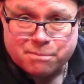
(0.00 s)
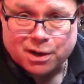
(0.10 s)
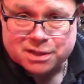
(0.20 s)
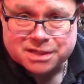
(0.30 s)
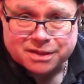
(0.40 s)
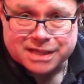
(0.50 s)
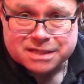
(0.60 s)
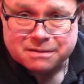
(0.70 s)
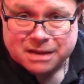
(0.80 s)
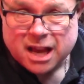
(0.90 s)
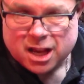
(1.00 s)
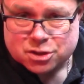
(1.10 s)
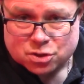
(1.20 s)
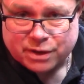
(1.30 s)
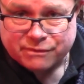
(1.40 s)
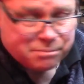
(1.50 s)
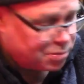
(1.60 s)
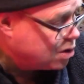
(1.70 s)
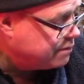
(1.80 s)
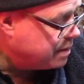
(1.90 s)
mods to this and and sort of
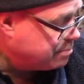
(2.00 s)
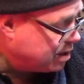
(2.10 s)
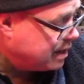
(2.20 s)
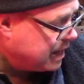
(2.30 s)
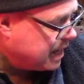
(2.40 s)
improve it. But